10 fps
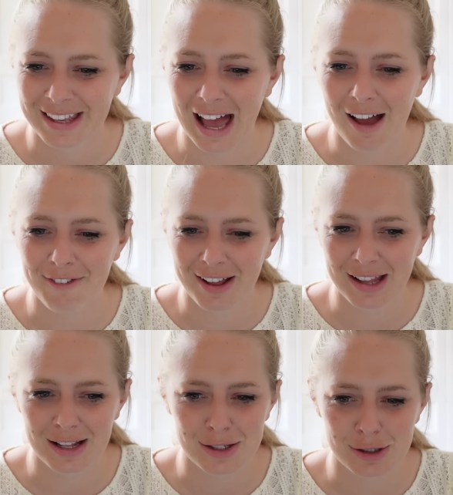yeah, I find
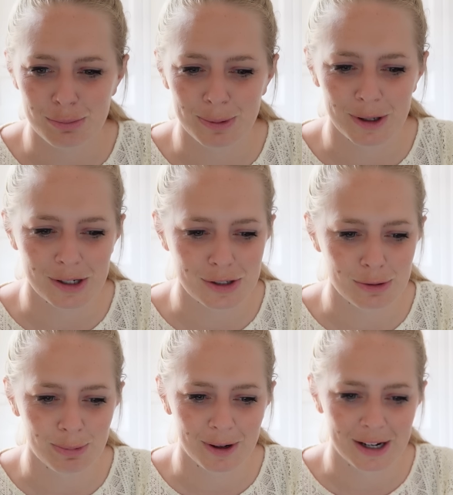that super
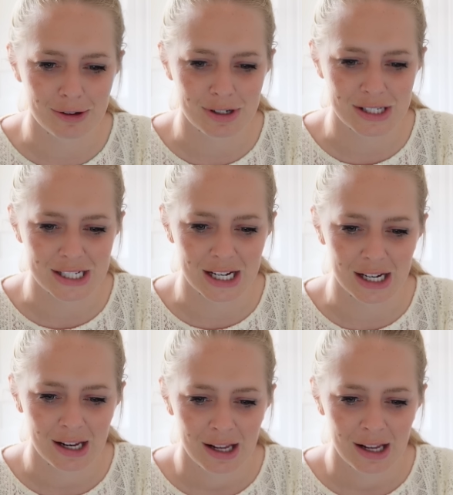duper interesting.